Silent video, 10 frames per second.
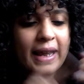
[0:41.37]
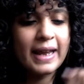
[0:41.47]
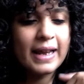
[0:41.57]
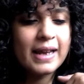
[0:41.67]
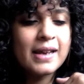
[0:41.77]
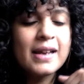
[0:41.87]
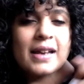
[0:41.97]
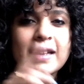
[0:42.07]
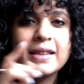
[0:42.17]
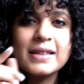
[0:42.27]
A,
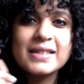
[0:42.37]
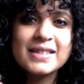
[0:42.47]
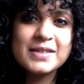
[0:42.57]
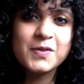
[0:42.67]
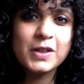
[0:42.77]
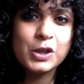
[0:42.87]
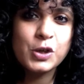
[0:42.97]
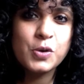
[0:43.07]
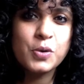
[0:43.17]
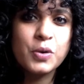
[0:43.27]
this is a
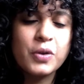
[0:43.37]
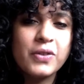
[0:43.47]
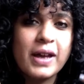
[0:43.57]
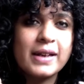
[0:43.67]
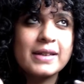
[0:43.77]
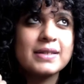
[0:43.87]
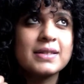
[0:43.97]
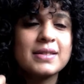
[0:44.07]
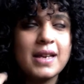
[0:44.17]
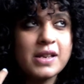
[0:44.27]
video that is
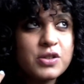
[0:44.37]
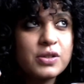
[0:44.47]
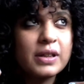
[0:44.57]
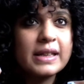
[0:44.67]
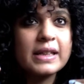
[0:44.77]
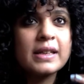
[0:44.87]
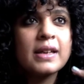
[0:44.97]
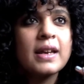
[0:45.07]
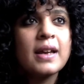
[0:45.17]
essentially